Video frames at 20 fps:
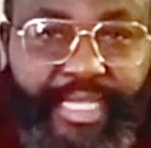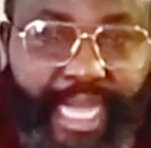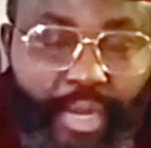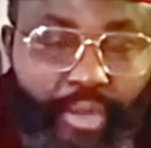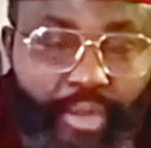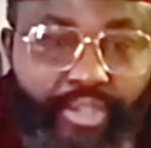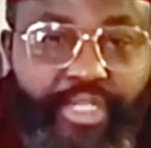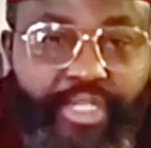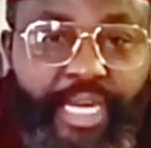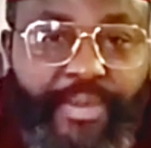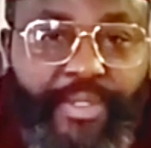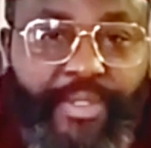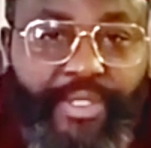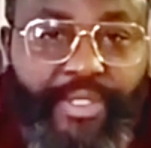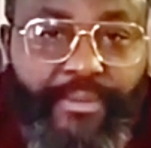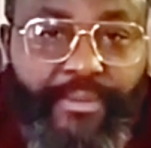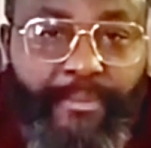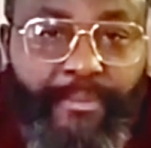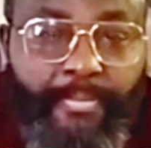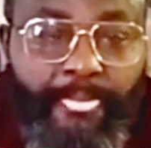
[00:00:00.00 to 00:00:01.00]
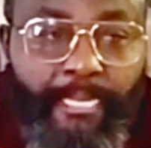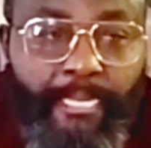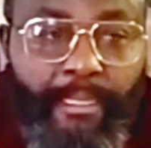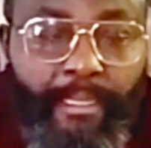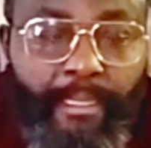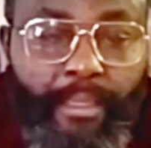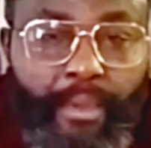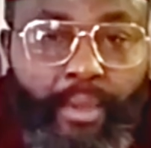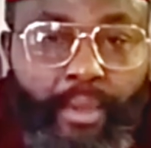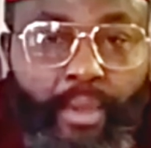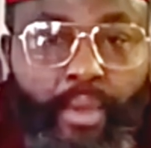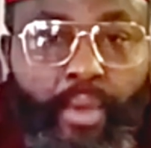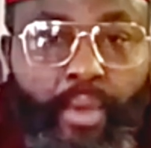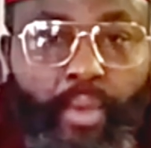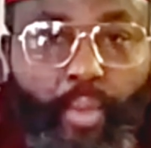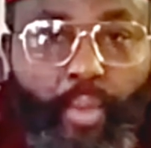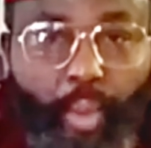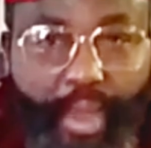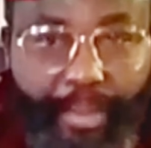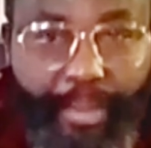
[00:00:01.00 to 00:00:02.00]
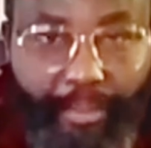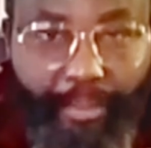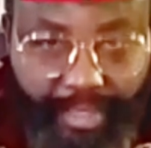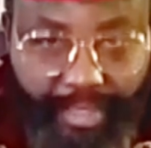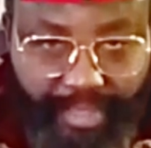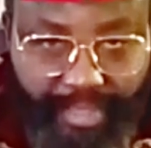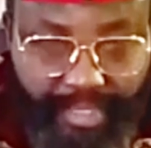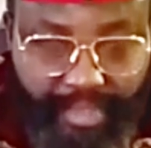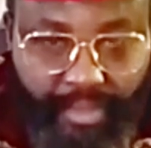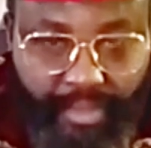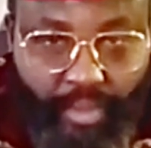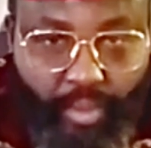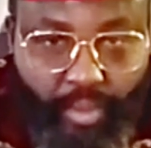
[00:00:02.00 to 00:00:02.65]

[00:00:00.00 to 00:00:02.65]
contraption. We must